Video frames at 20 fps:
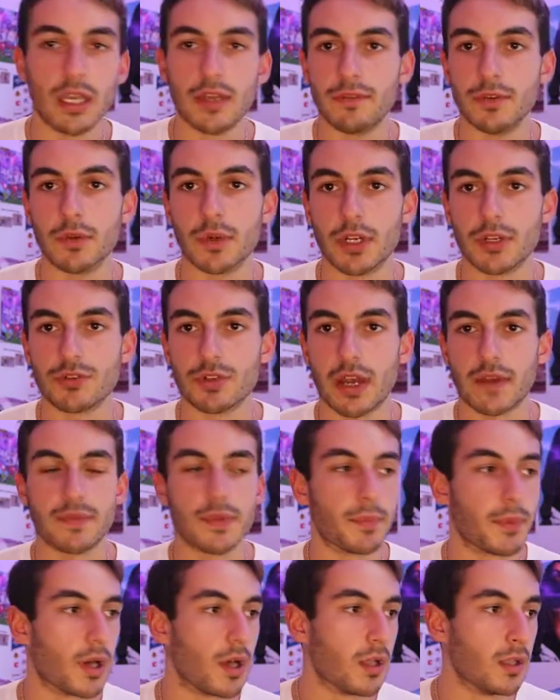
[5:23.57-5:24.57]
If you wanna
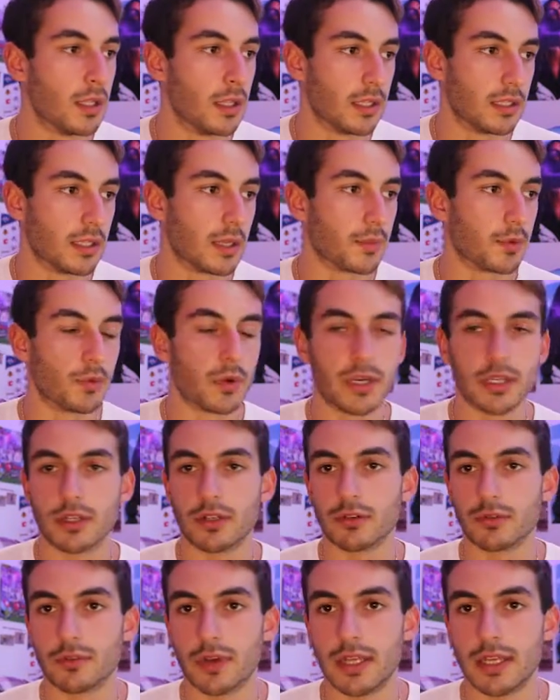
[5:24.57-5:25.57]
drive the ball, number 1,
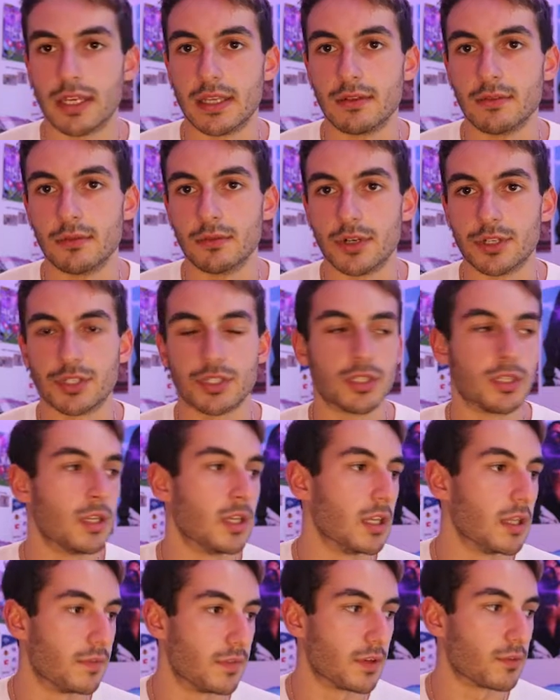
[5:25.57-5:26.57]
you're gonna run it, which
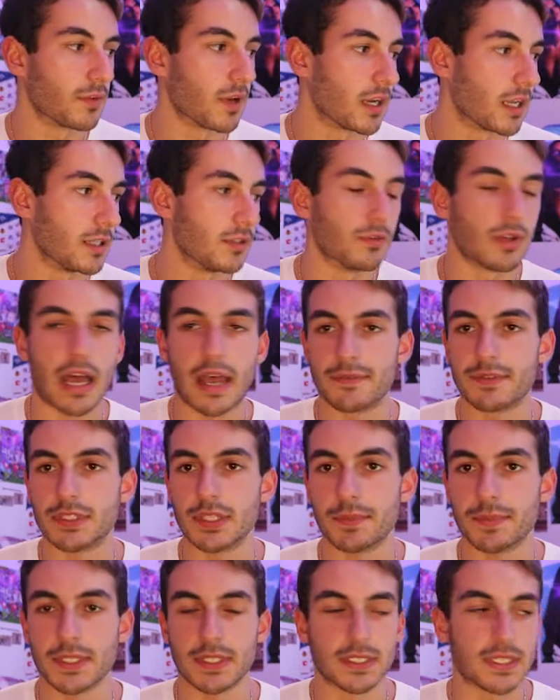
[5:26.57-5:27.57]
if you run it, you'll have
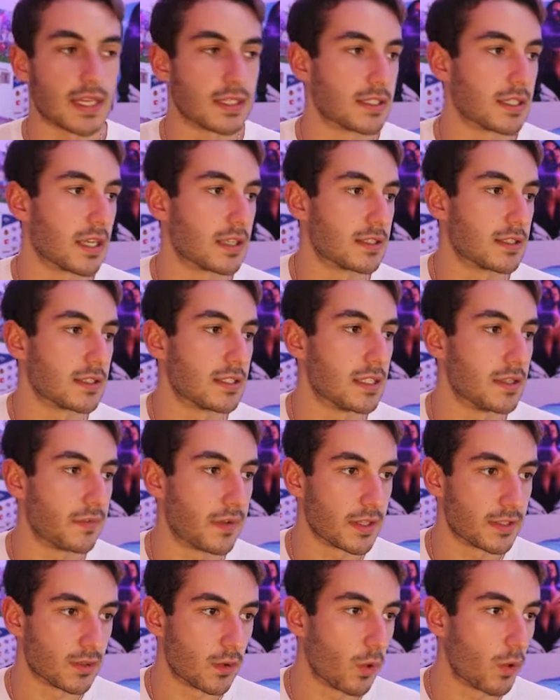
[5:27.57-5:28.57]
some success against this
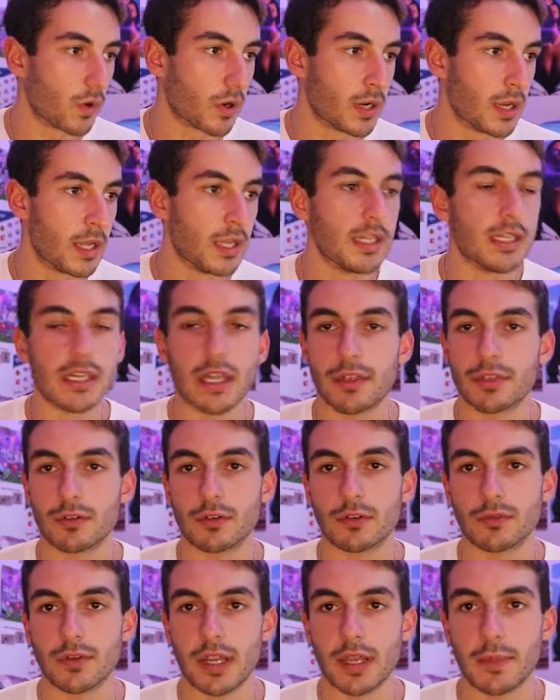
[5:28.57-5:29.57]
defense, or you gotta
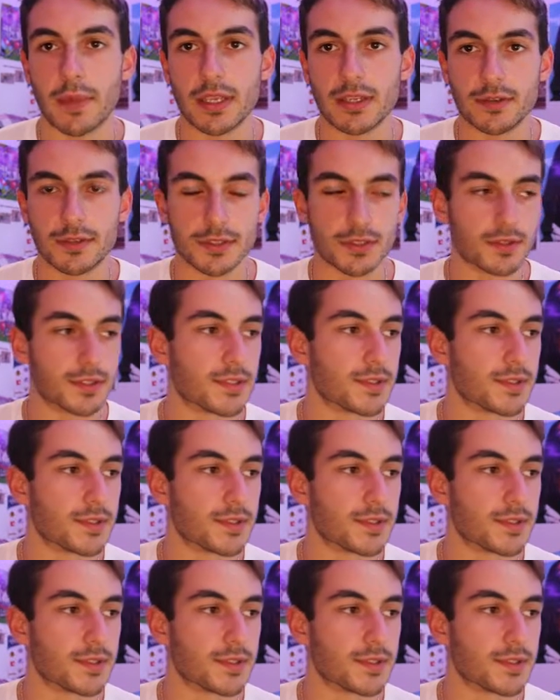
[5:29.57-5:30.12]
throw it right at my user.